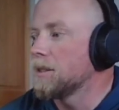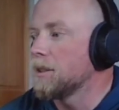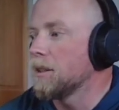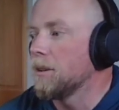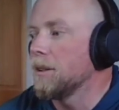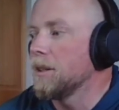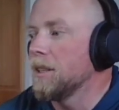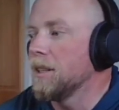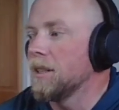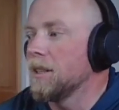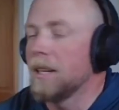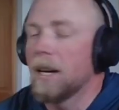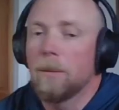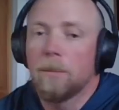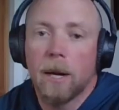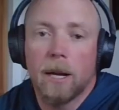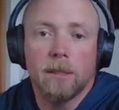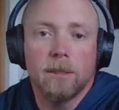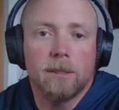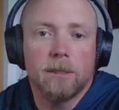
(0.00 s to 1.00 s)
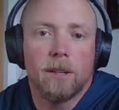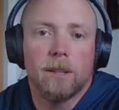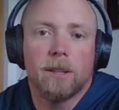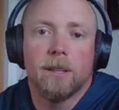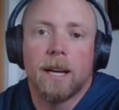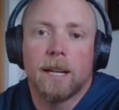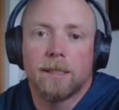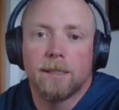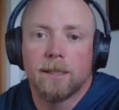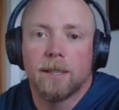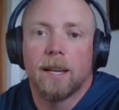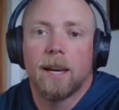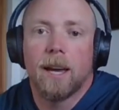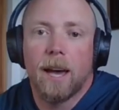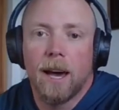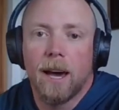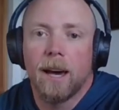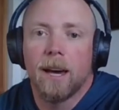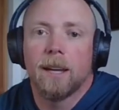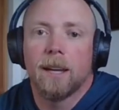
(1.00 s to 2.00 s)
So, Ian, yeah, Battlestar Galactica
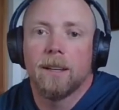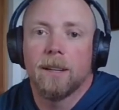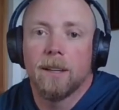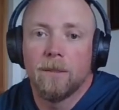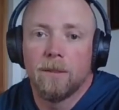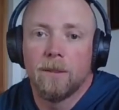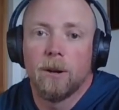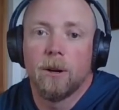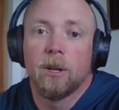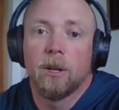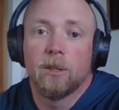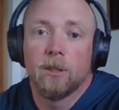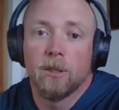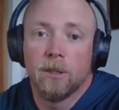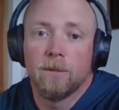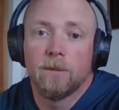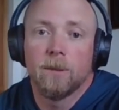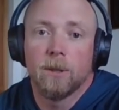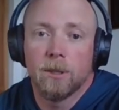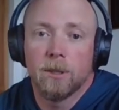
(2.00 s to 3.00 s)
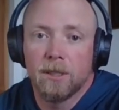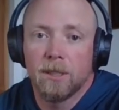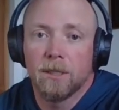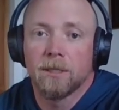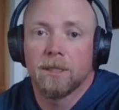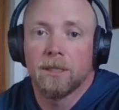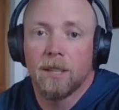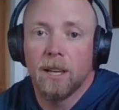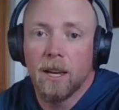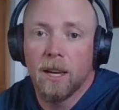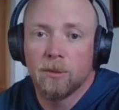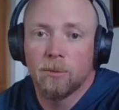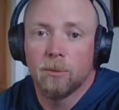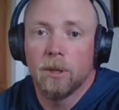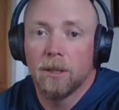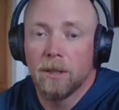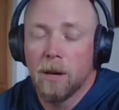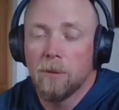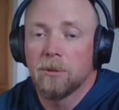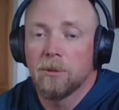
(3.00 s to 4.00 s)
had a very good first season as
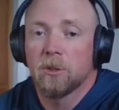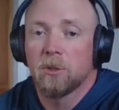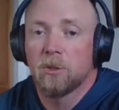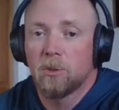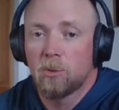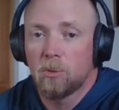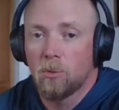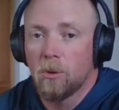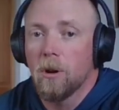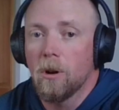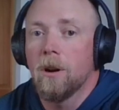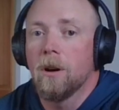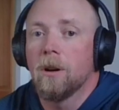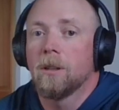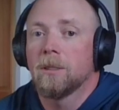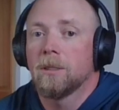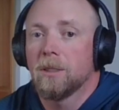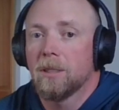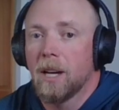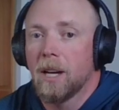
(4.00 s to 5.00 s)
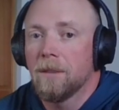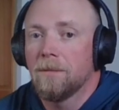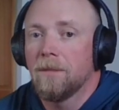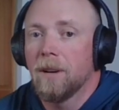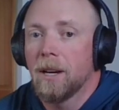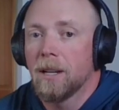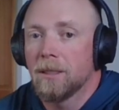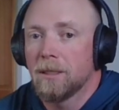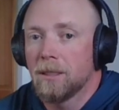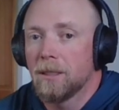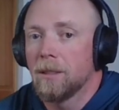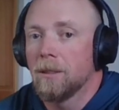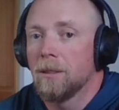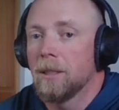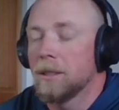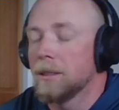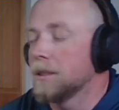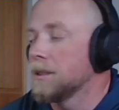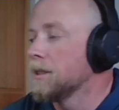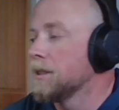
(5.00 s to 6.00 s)
well. That was a strong sci fi
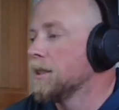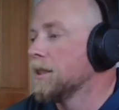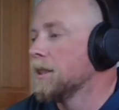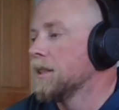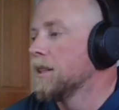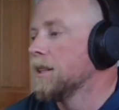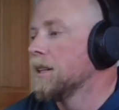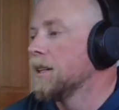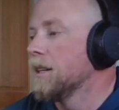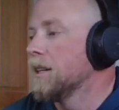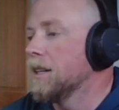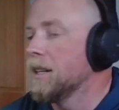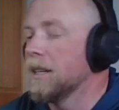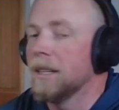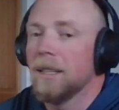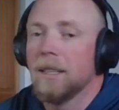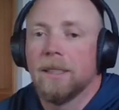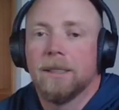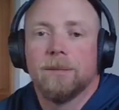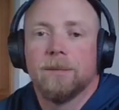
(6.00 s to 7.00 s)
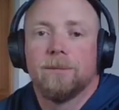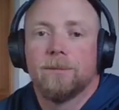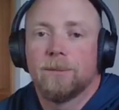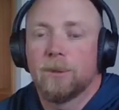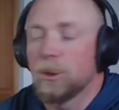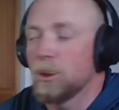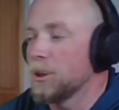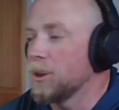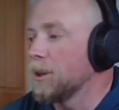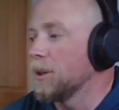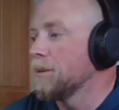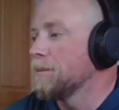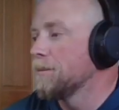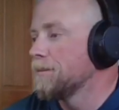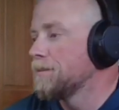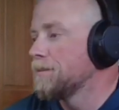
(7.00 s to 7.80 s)
series uh, for sure.